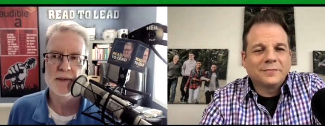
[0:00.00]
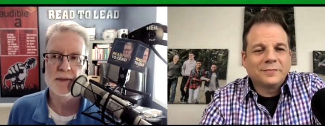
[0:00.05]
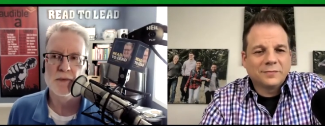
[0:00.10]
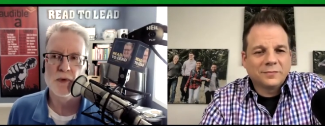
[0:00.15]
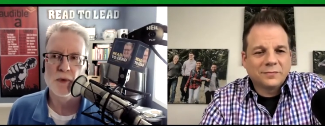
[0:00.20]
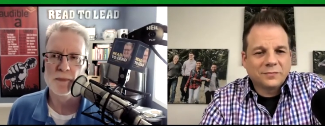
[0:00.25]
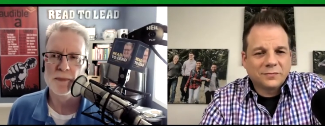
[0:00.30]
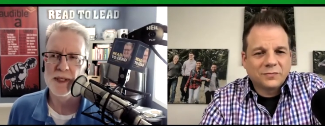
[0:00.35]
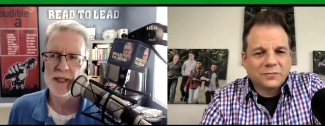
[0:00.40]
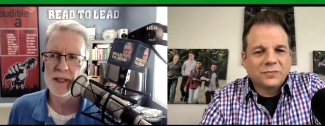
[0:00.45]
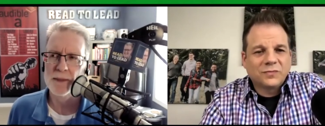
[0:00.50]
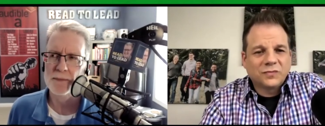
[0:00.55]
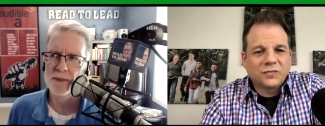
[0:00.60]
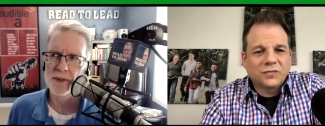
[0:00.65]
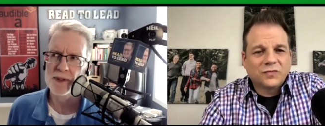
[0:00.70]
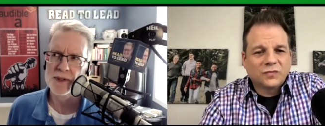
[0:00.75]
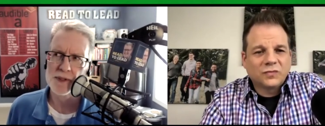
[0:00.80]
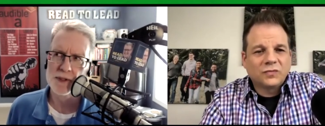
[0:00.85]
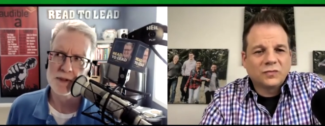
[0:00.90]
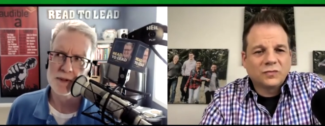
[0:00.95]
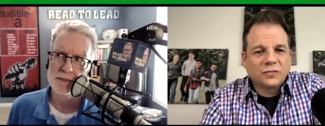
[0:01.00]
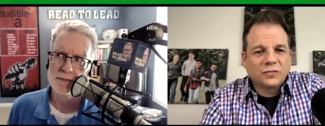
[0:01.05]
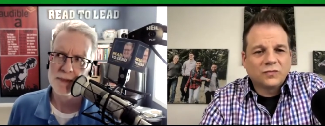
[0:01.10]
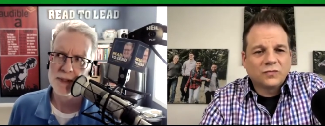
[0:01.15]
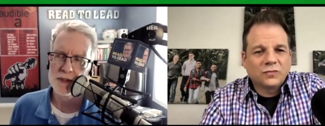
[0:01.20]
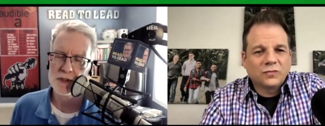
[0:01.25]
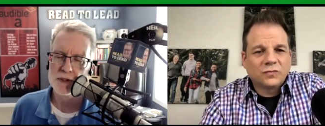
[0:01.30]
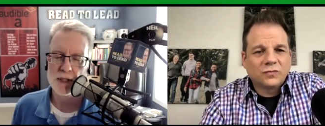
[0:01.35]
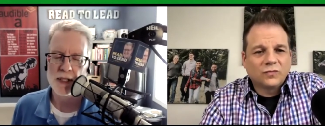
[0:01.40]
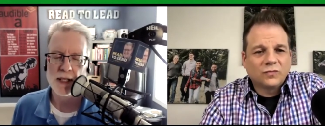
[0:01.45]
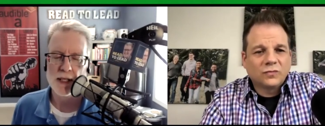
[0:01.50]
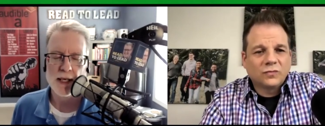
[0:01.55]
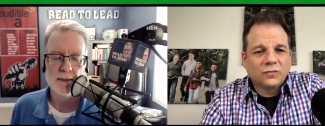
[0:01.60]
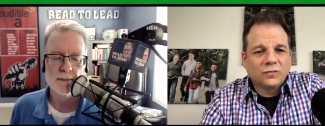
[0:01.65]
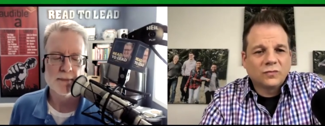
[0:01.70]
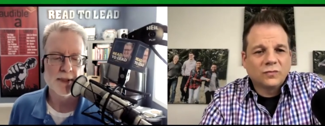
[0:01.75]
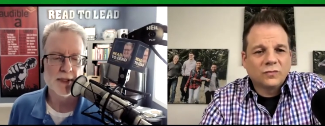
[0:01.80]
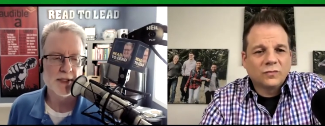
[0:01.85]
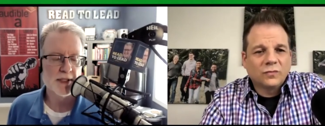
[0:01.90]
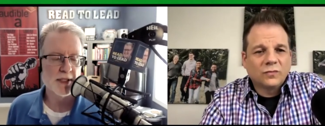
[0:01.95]
Speaker 1: won't be up until mid July,
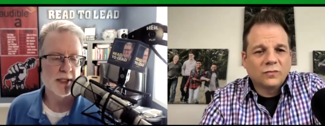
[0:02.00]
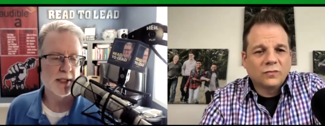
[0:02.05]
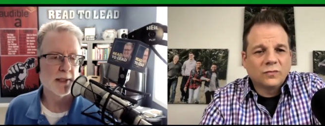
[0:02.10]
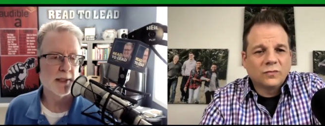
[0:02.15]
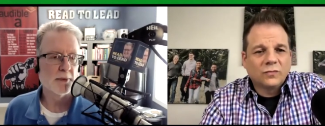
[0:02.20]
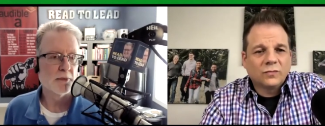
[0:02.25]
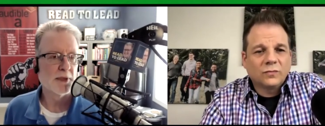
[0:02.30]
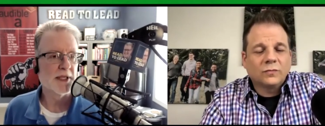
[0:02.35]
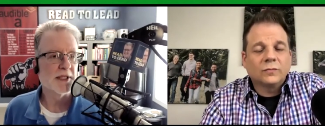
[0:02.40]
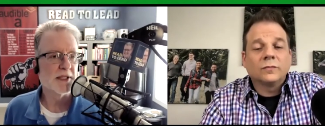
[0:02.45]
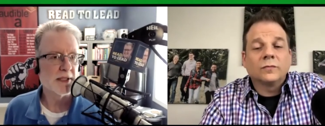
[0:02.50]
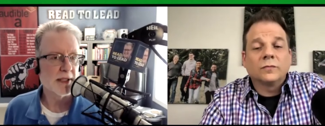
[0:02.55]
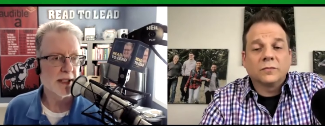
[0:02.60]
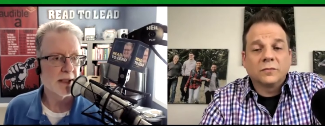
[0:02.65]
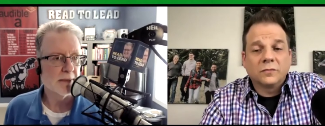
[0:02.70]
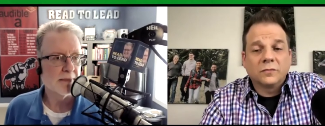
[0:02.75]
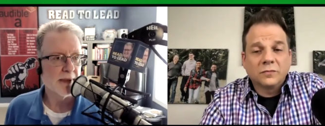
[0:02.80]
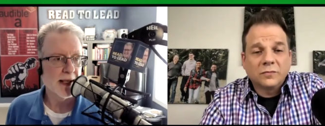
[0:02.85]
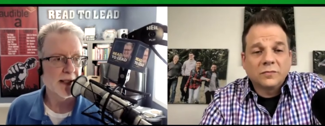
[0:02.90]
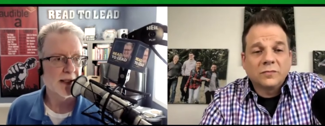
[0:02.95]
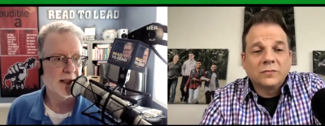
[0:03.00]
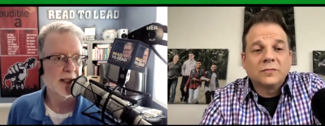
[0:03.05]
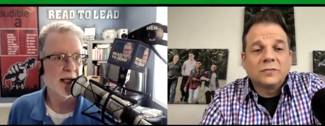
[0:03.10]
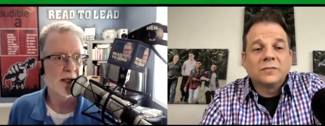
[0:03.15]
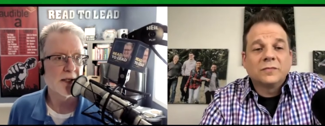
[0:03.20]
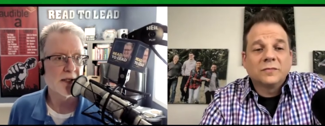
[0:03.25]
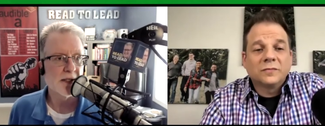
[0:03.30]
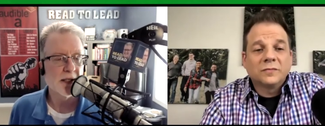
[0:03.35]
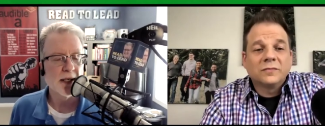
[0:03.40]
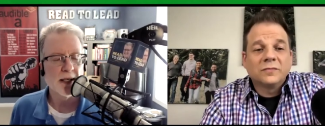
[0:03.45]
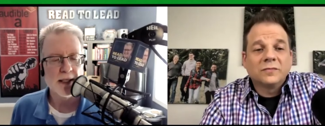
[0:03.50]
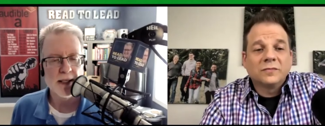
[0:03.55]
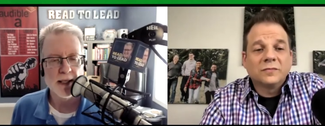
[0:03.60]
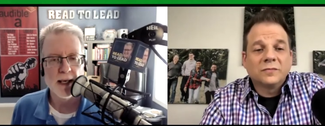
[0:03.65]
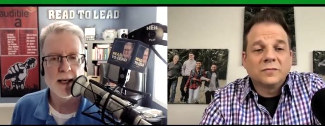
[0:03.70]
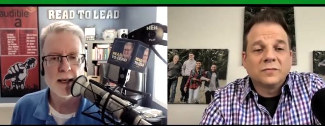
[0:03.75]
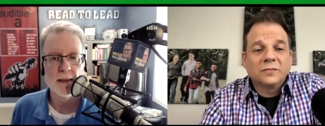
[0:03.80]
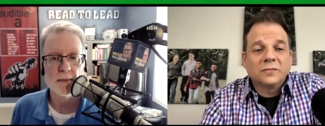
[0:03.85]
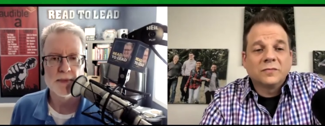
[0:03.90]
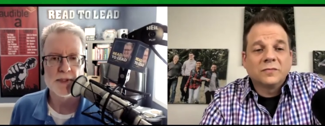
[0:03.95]
but uh, read to lead
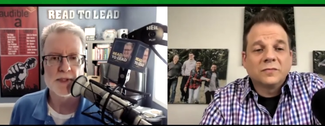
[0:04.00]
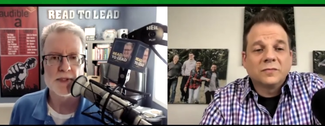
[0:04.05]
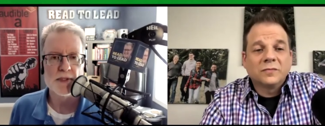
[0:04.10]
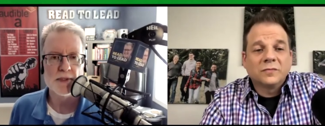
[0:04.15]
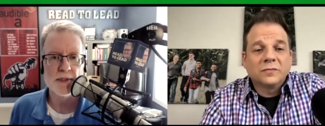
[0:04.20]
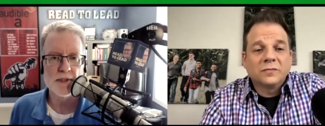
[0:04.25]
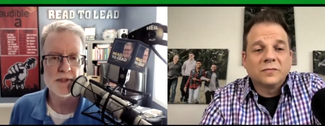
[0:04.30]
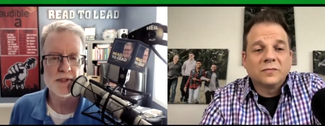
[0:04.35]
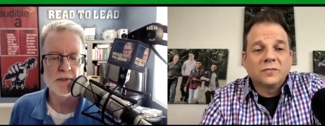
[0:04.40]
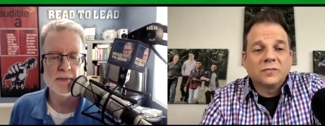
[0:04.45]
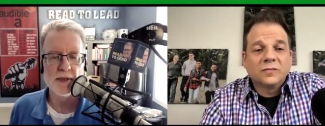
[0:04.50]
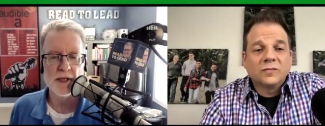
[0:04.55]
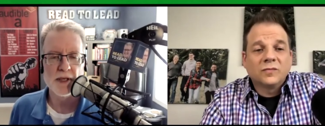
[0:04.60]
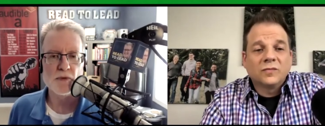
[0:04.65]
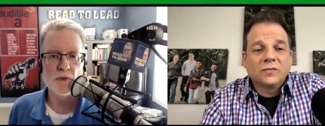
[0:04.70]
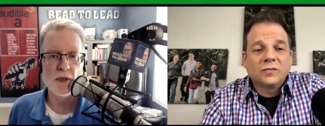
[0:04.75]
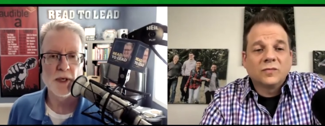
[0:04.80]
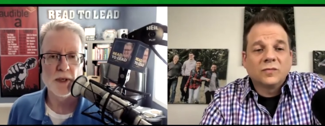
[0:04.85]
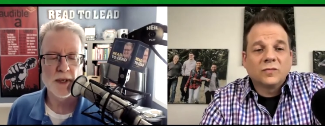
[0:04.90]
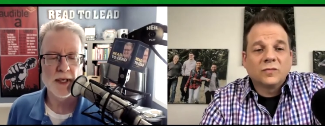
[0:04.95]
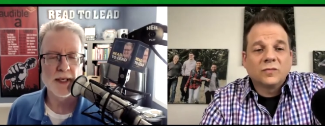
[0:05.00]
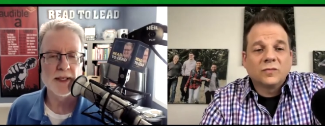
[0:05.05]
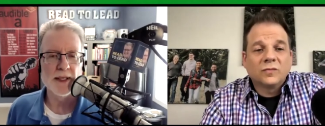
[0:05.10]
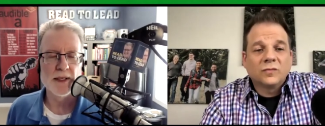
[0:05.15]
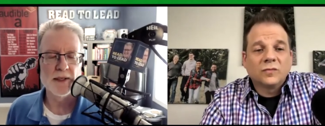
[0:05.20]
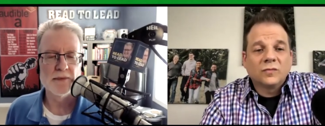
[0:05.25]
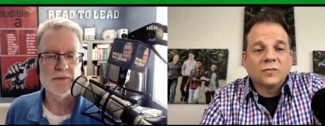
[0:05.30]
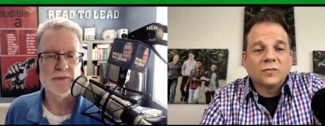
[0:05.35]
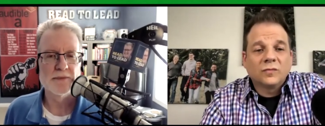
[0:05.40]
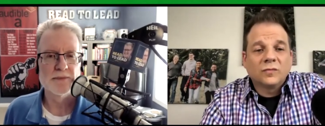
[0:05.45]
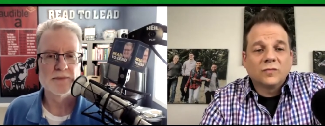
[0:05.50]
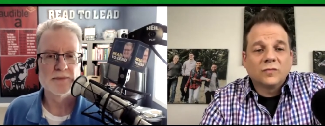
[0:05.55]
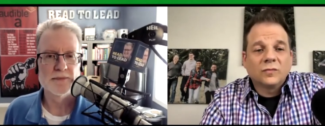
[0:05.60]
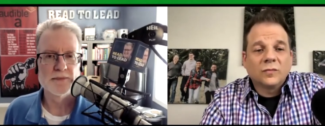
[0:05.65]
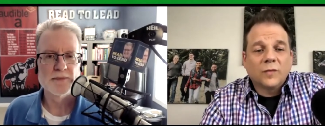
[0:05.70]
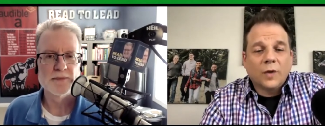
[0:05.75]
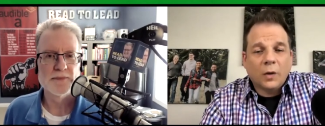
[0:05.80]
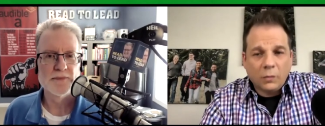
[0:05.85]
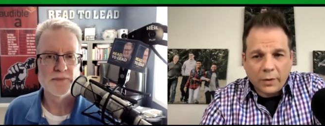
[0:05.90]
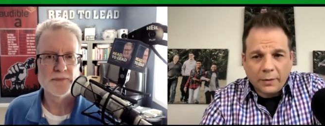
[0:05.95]
podcast.com is, is the best way right now.
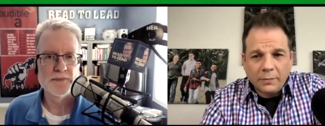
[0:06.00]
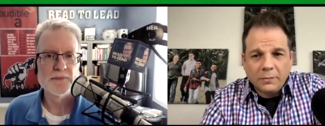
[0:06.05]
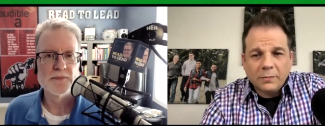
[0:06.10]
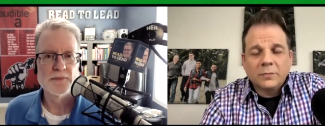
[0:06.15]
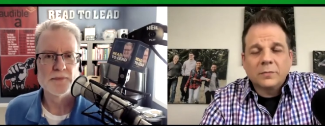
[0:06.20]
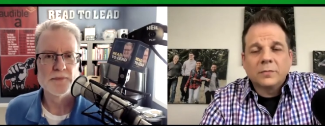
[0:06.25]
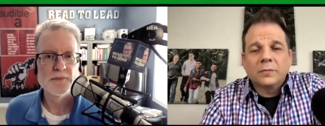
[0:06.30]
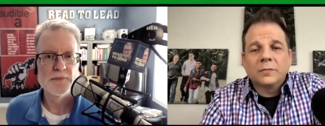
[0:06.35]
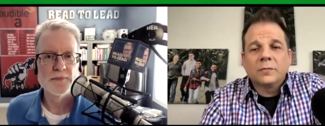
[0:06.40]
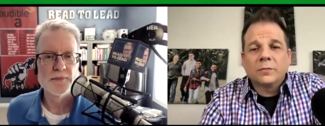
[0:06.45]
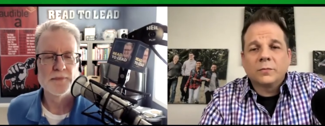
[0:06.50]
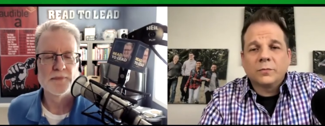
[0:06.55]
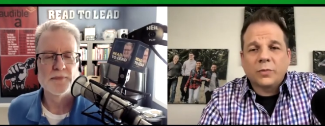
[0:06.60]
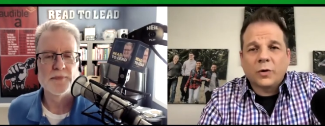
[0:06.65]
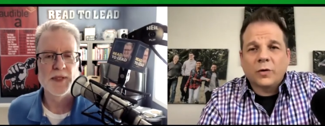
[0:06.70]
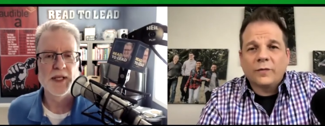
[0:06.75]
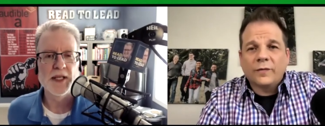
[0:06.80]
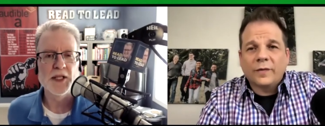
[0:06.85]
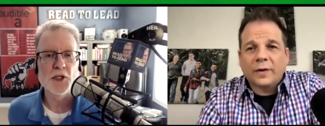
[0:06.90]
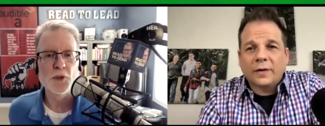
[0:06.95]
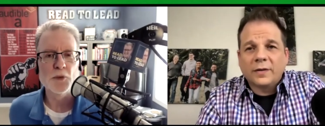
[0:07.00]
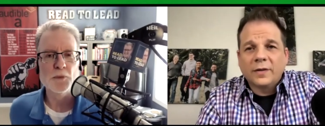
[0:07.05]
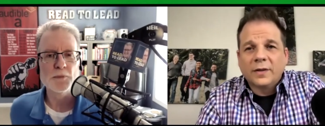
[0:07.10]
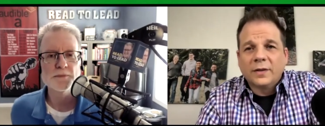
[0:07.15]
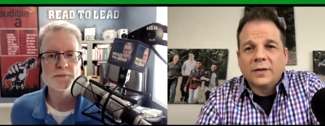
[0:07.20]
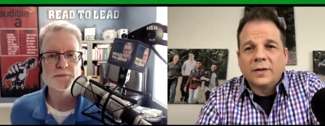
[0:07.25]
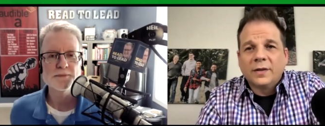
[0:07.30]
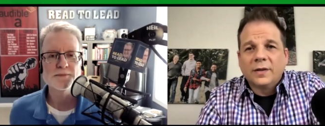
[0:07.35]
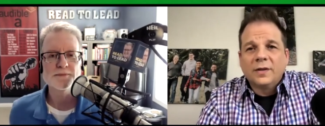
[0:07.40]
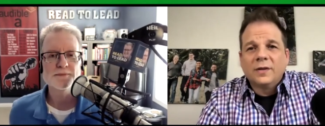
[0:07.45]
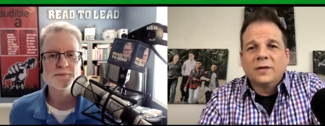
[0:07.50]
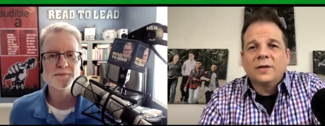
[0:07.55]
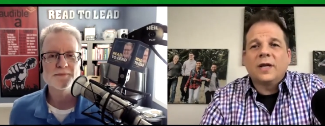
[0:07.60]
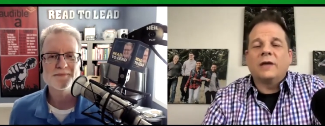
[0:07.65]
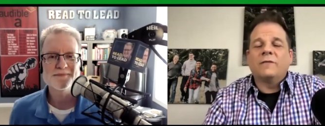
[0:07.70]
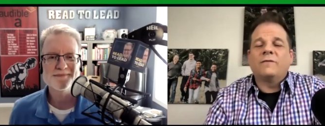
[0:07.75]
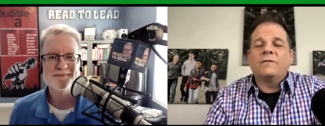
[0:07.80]
Speaker 2: Okay, perfect. And